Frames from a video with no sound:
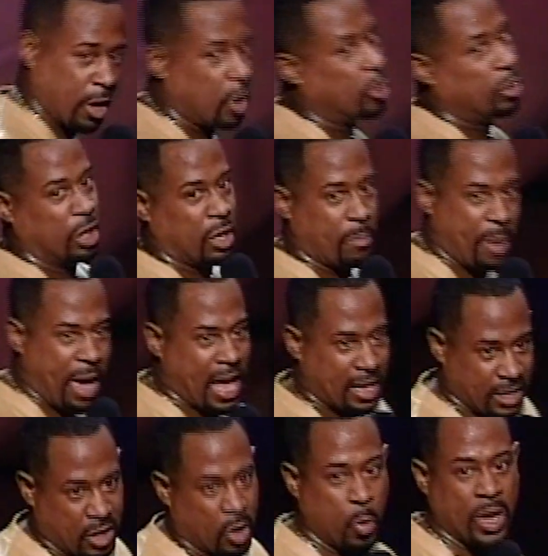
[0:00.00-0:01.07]
to go to the
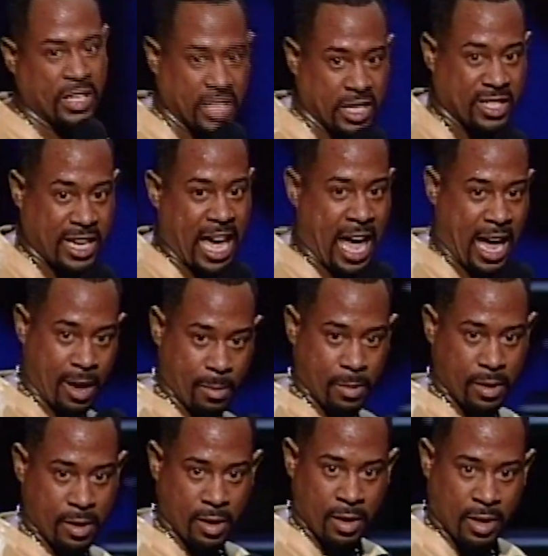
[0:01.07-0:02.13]
bat, the Wizards game
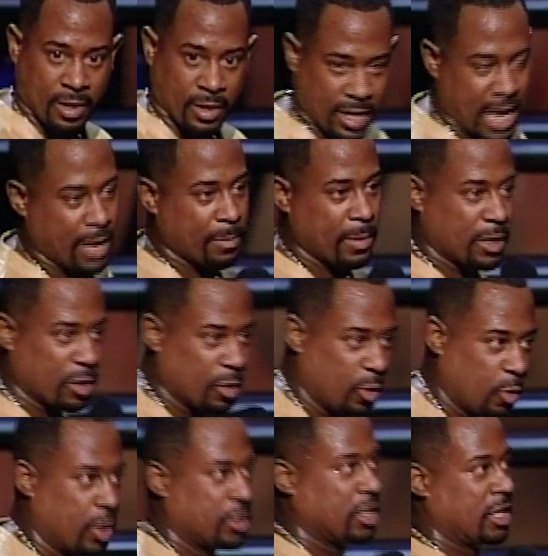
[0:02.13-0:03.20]
take me to a
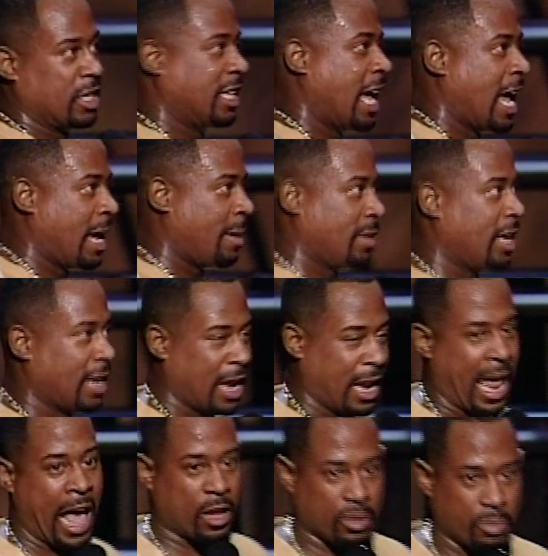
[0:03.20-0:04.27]
Wizards game and then
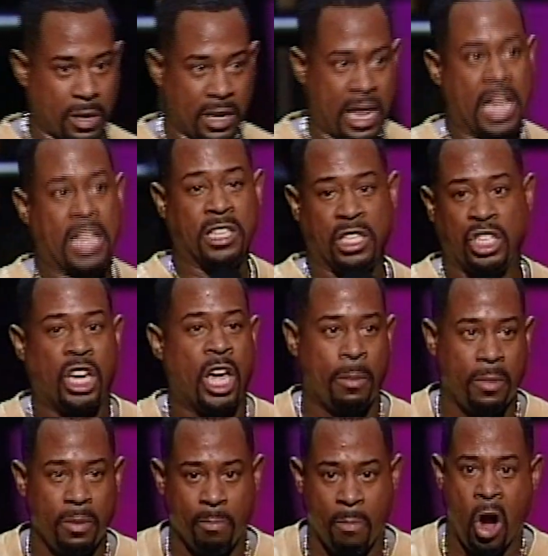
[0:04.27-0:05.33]
announce me. Ladies and
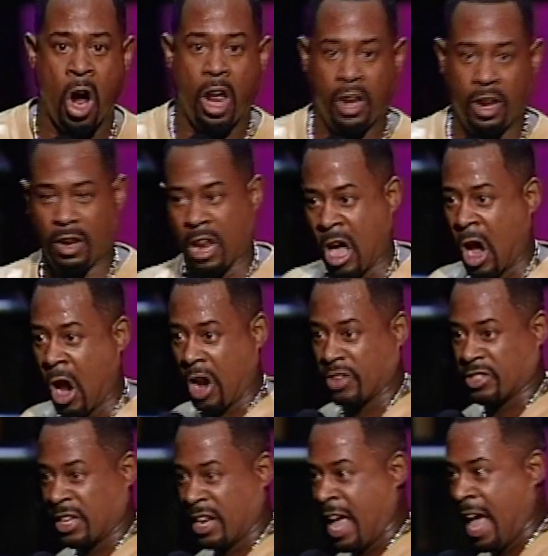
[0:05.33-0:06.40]
gentlemen, Martin
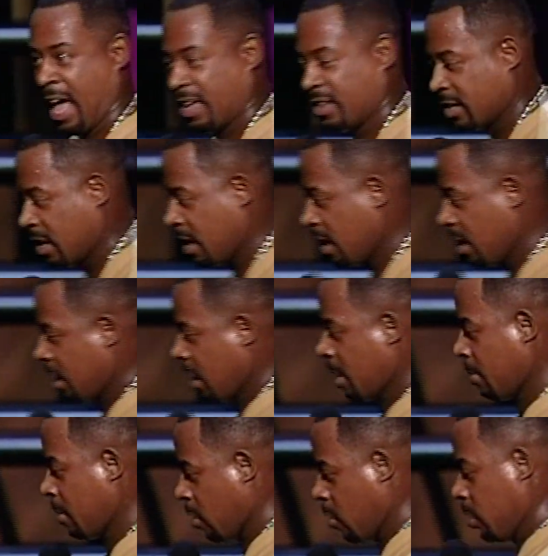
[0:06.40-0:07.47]
Lawrence in the house.
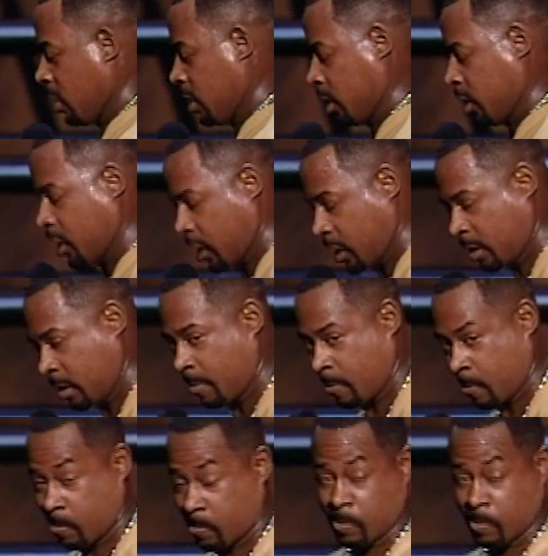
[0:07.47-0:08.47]
I'm old as shit, huh?